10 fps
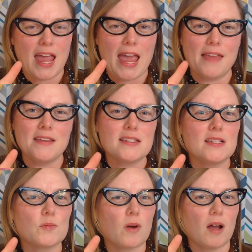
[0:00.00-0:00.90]
and this is
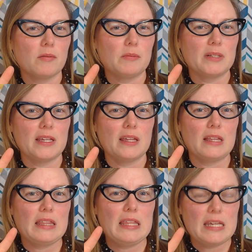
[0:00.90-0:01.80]
probably
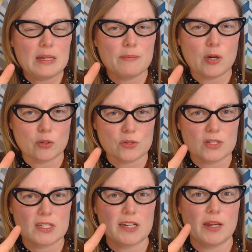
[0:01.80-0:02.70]
the
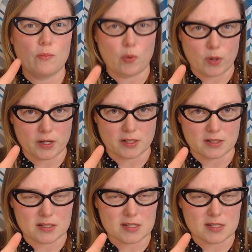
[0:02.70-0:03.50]
most important